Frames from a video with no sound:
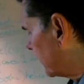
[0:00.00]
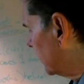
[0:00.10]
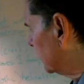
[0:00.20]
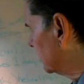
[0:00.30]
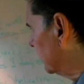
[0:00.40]

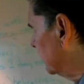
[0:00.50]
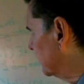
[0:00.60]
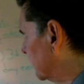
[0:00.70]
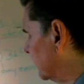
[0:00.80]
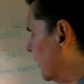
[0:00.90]
So
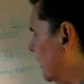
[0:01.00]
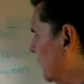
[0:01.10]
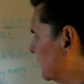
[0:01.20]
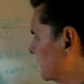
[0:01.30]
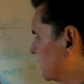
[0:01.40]
there's a
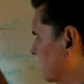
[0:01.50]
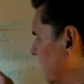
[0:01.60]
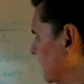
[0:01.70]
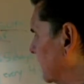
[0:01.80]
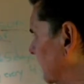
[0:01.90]
long
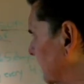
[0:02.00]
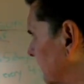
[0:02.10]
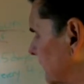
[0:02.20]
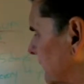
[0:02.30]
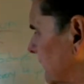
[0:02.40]
cycle
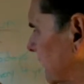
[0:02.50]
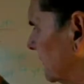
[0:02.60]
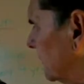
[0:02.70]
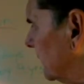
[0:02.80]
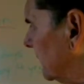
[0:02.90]
of
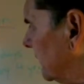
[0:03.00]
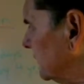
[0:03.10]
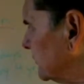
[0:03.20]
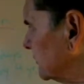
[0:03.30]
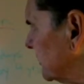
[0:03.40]
the
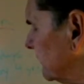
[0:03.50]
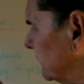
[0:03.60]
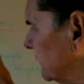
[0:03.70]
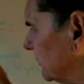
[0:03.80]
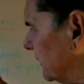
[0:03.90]
relationship
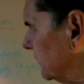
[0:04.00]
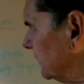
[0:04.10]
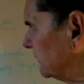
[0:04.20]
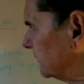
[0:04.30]
between these two